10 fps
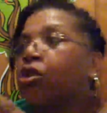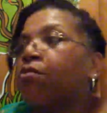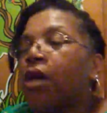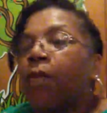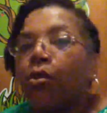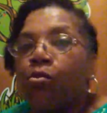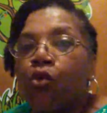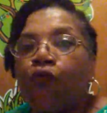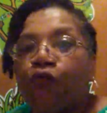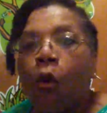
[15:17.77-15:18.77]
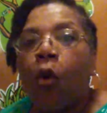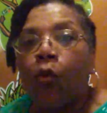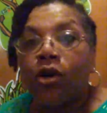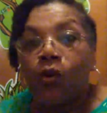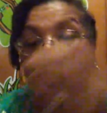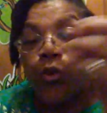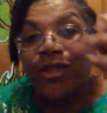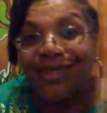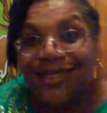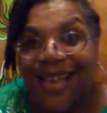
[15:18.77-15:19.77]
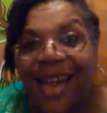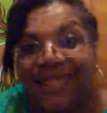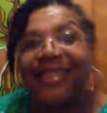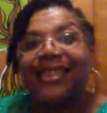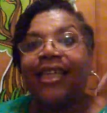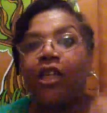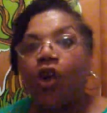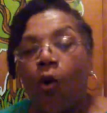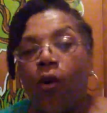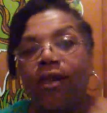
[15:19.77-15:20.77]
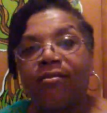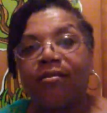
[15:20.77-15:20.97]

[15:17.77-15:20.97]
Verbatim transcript: to be able to move forward. We just got to get going.